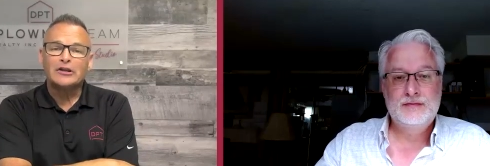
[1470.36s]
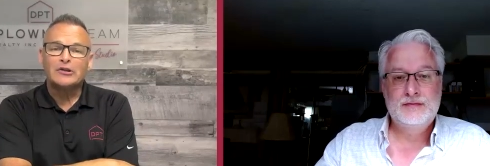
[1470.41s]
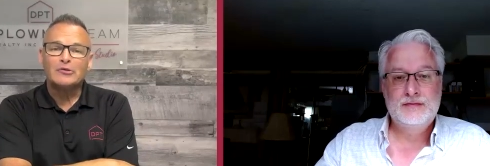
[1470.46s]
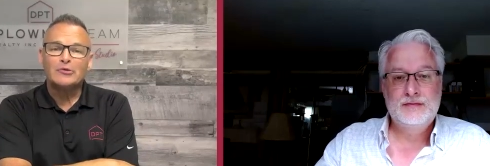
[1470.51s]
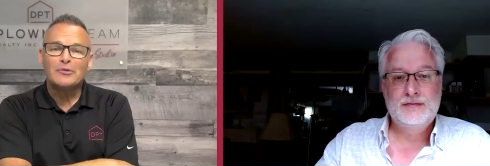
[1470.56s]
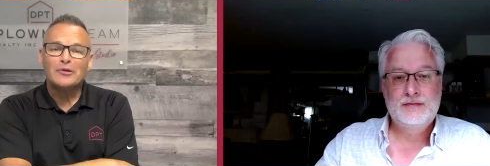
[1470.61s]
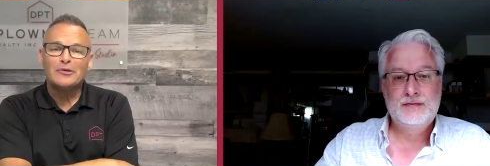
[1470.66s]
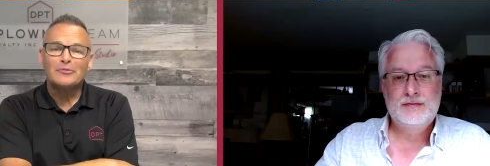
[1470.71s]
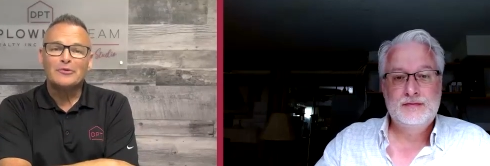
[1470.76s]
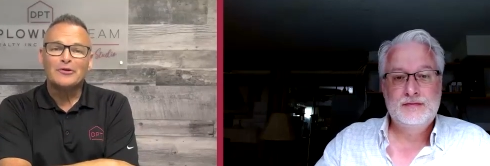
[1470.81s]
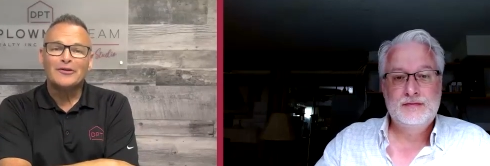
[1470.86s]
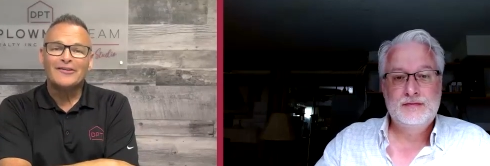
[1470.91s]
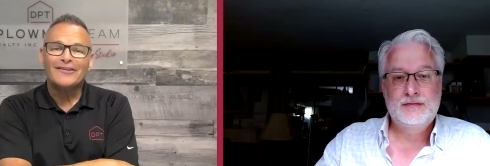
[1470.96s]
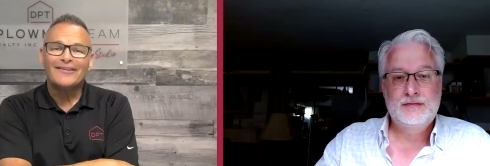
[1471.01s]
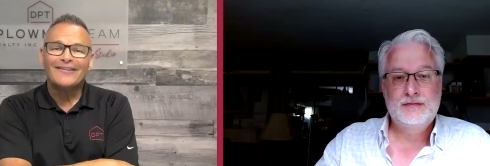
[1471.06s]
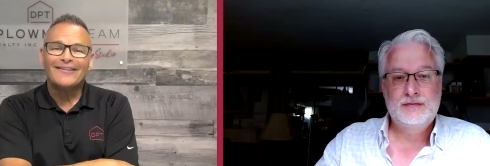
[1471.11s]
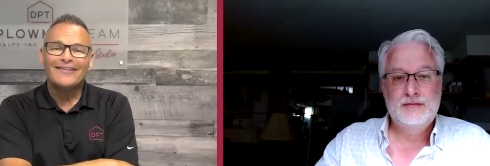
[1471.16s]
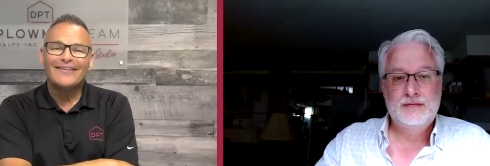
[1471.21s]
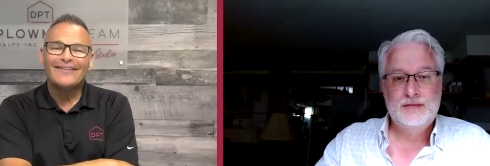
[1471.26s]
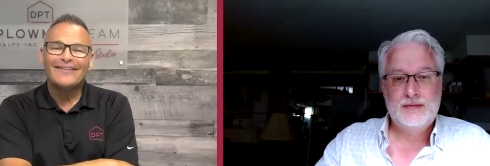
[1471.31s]
Speaker 1: with people.
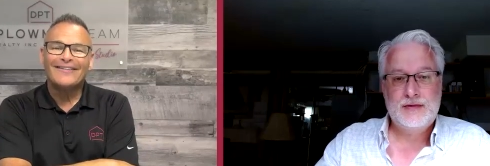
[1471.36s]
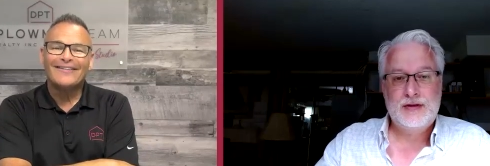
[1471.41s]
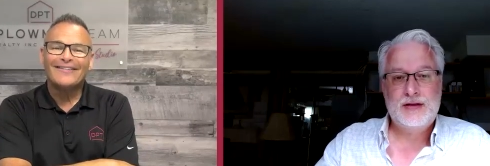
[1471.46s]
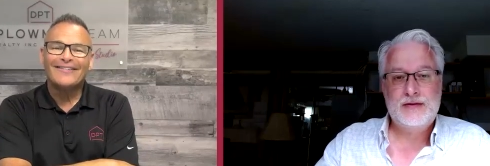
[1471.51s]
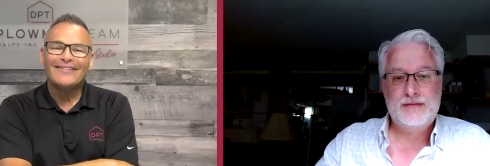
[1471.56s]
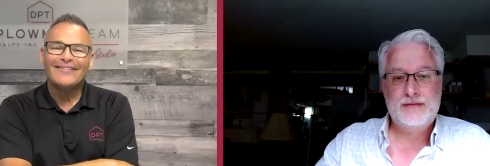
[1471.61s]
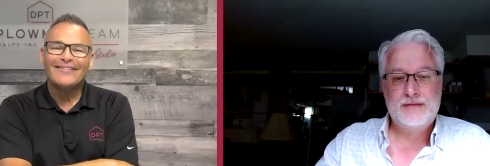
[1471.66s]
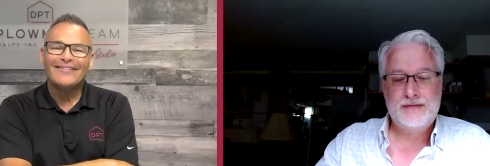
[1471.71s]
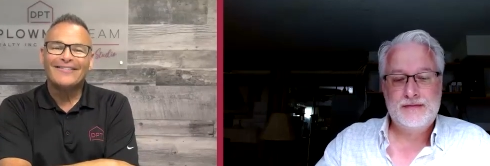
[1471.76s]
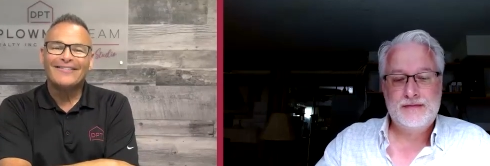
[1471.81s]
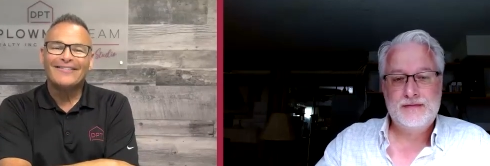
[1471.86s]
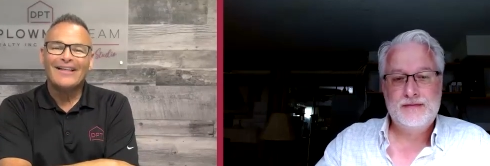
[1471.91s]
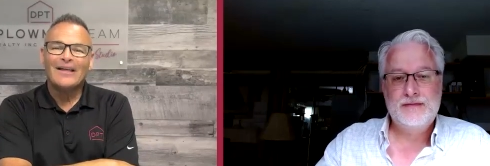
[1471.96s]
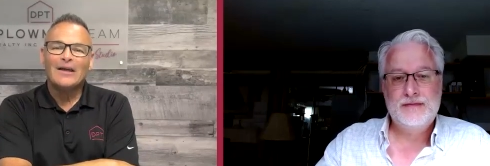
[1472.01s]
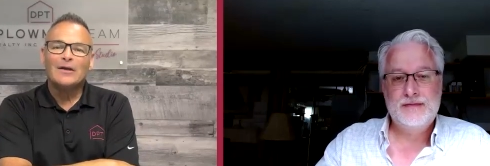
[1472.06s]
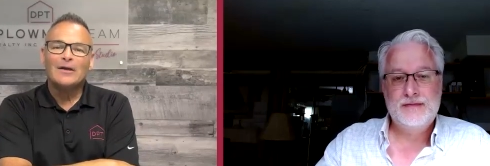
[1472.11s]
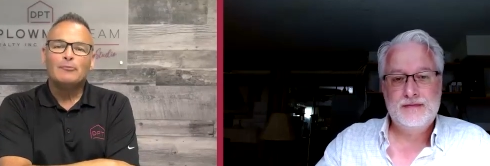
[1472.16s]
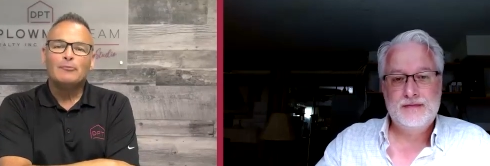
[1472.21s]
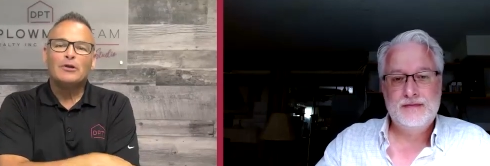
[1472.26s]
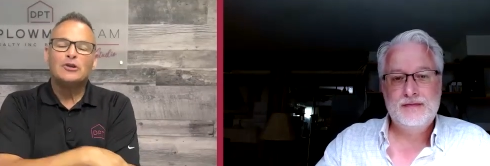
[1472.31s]
Yeah.
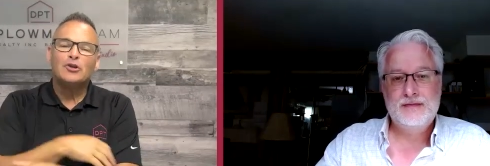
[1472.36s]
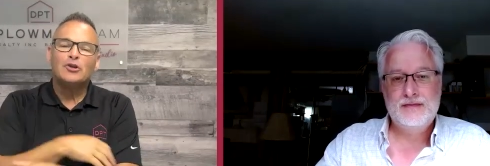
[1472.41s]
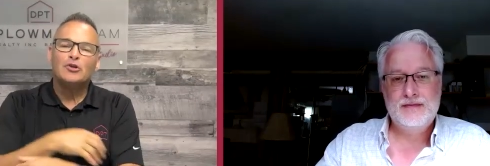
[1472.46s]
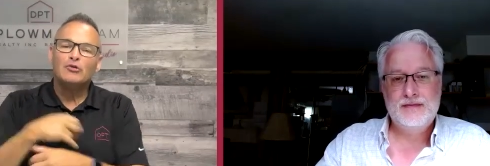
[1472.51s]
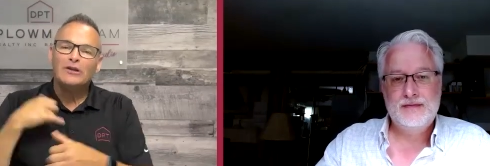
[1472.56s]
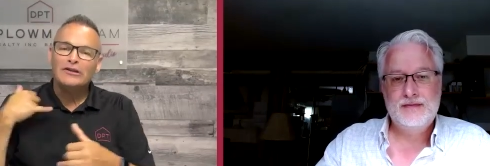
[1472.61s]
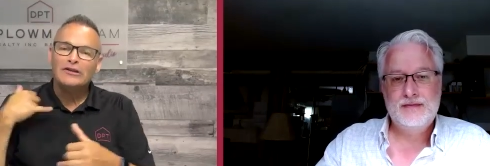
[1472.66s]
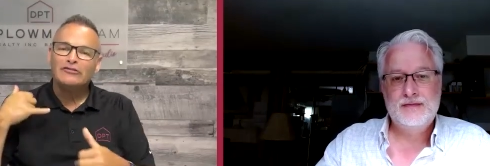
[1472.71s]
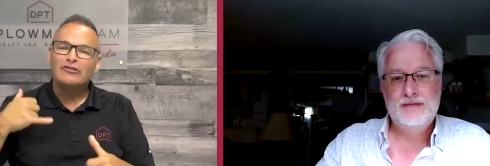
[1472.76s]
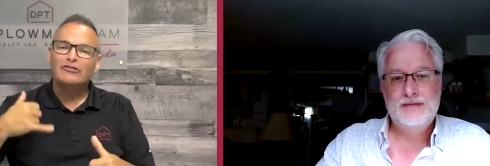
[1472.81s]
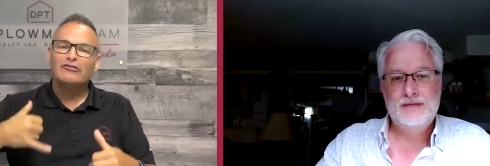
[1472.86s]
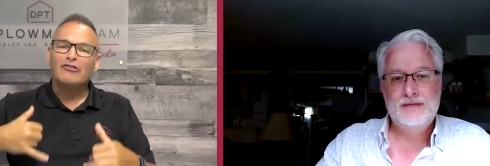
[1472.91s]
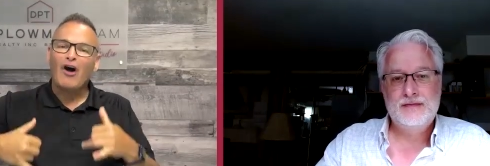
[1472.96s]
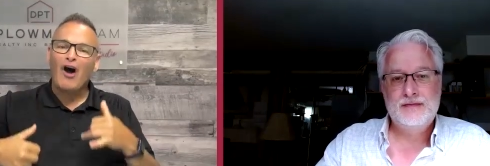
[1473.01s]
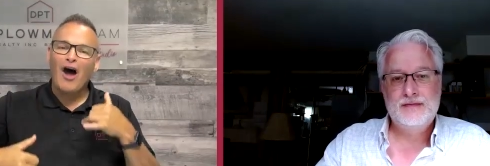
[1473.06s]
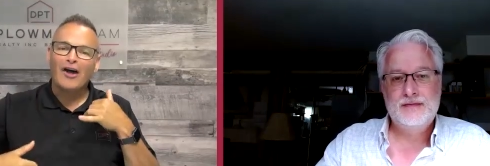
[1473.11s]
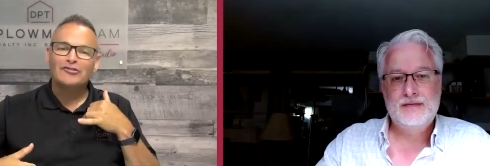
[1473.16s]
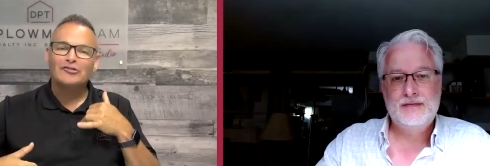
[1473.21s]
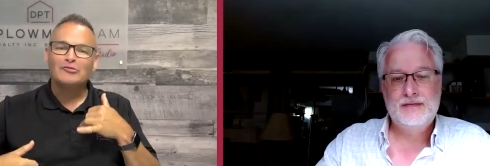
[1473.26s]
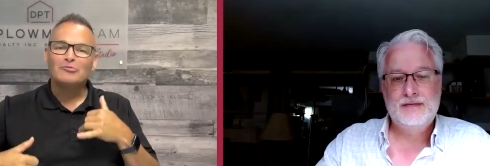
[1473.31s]
But you need to
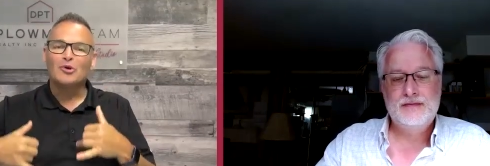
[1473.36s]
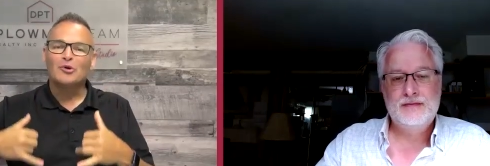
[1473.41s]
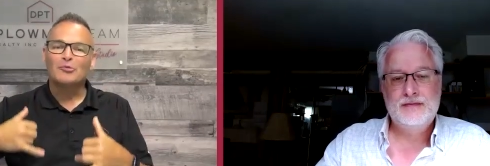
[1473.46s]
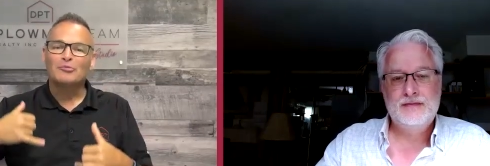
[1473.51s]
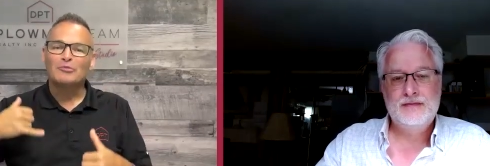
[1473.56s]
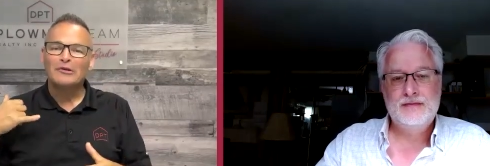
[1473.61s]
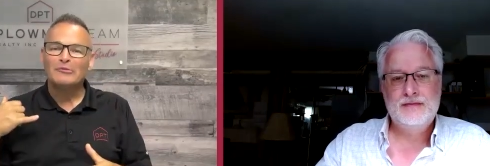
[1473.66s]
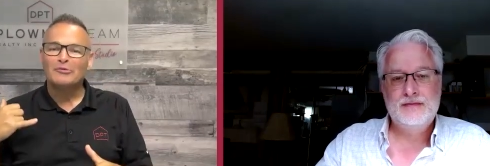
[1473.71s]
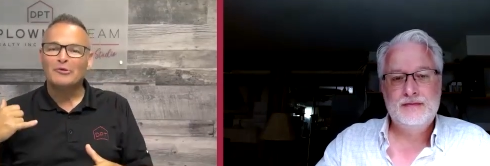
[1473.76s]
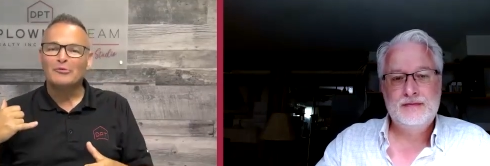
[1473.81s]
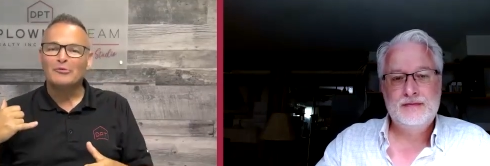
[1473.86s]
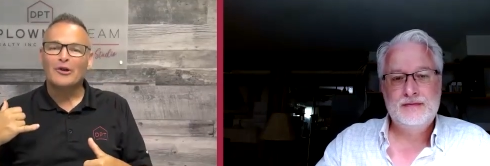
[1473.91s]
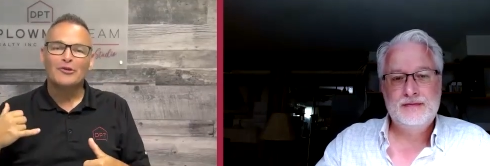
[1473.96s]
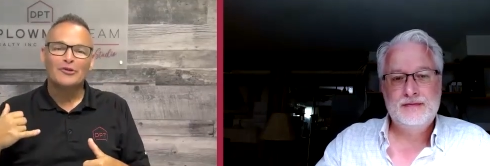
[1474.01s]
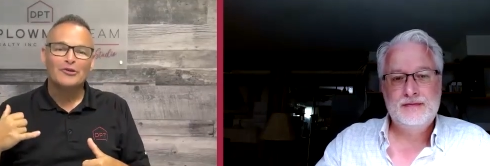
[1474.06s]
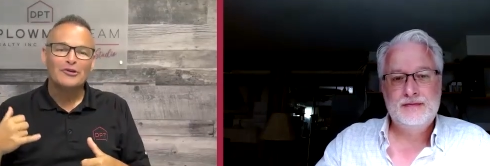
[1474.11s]
talk to more people, brother.